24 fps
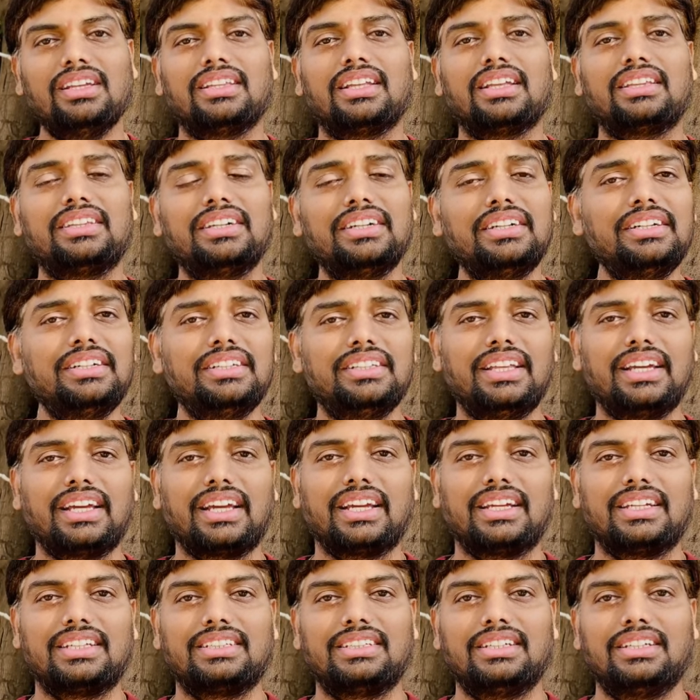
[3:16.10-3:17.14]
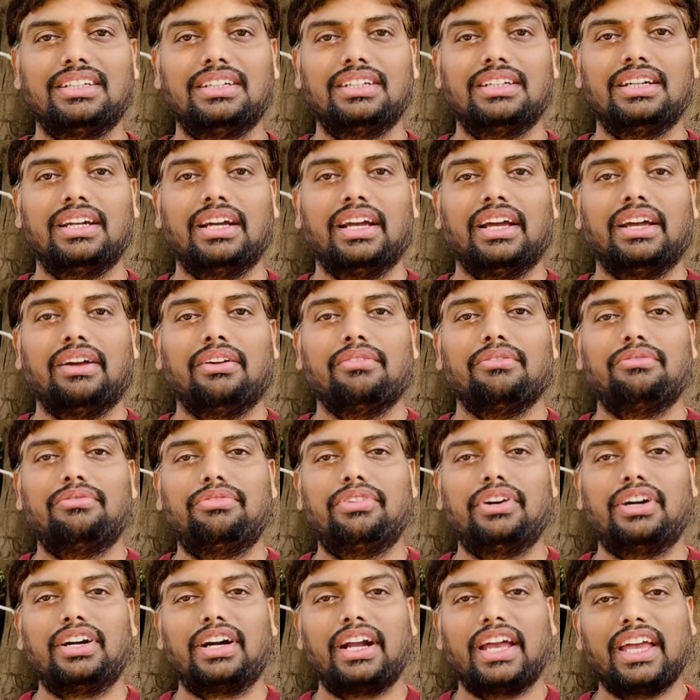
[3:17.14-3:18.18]
the third thing is,
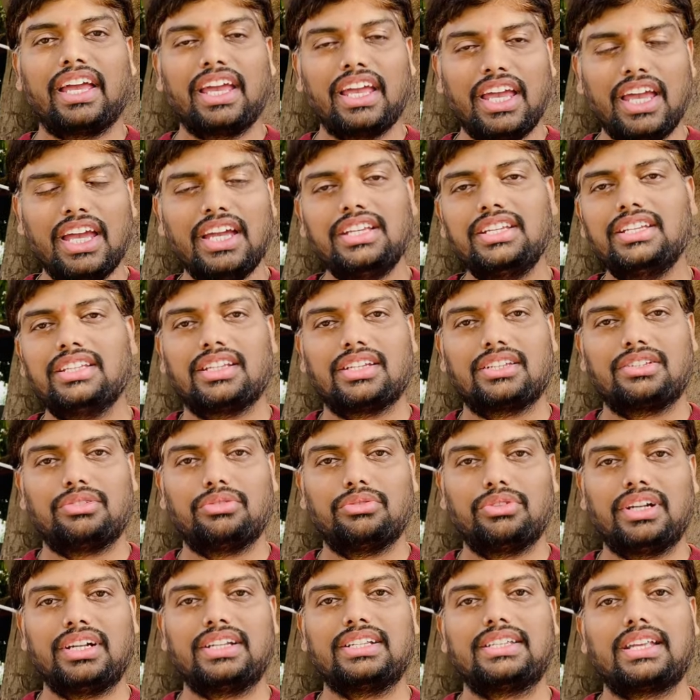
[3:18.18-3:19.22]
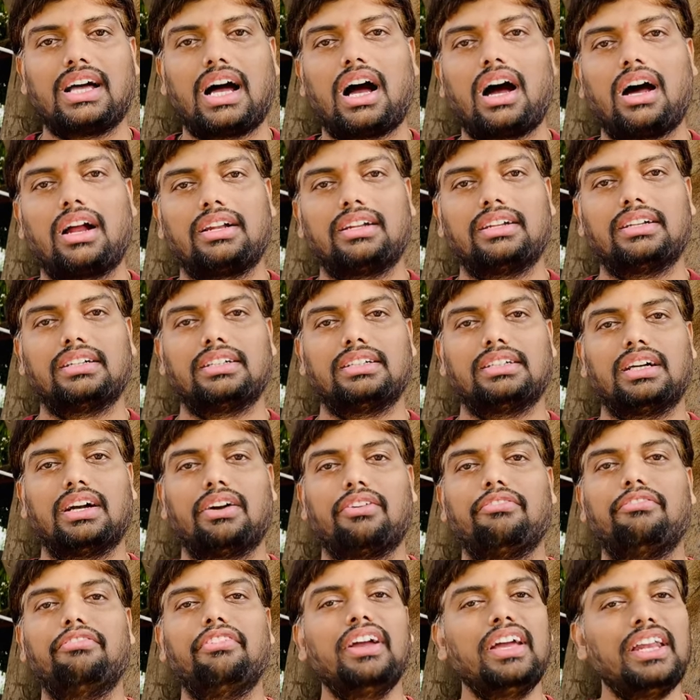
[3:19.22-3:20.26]
for engaging the students on
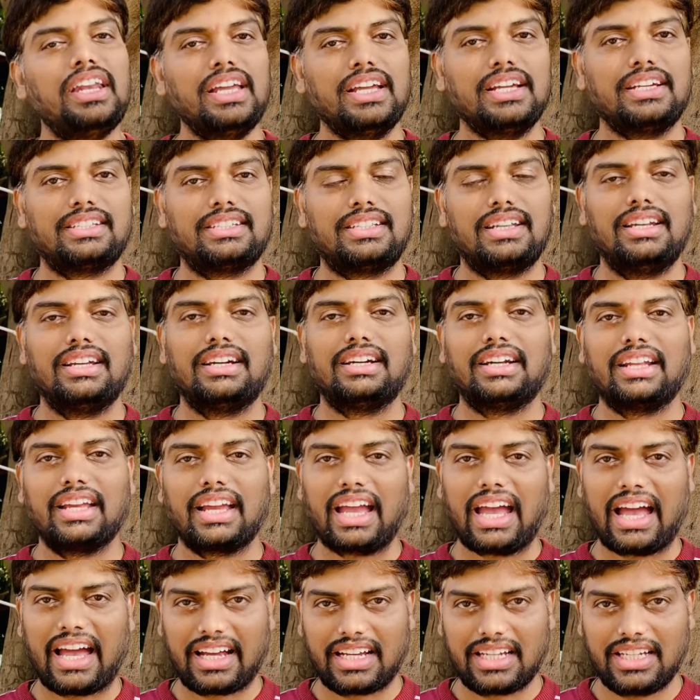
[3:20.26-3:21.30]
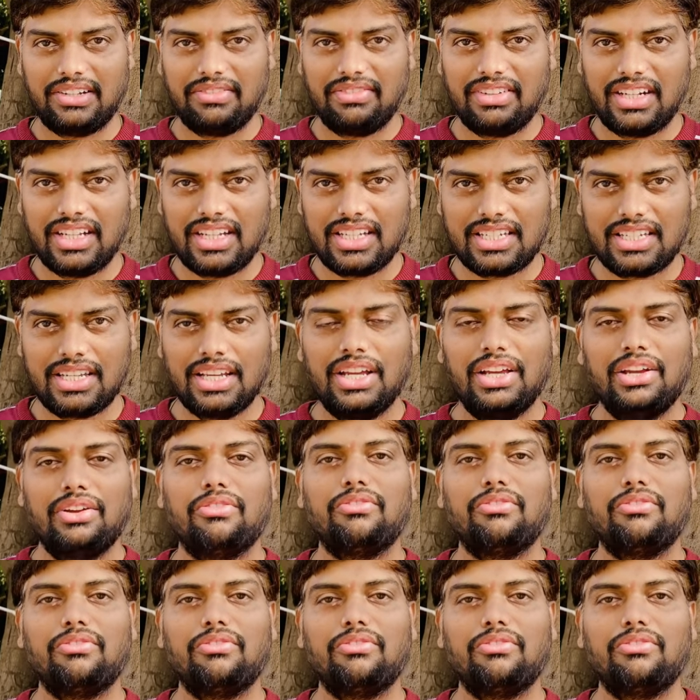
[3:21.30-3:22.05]
various learning activities,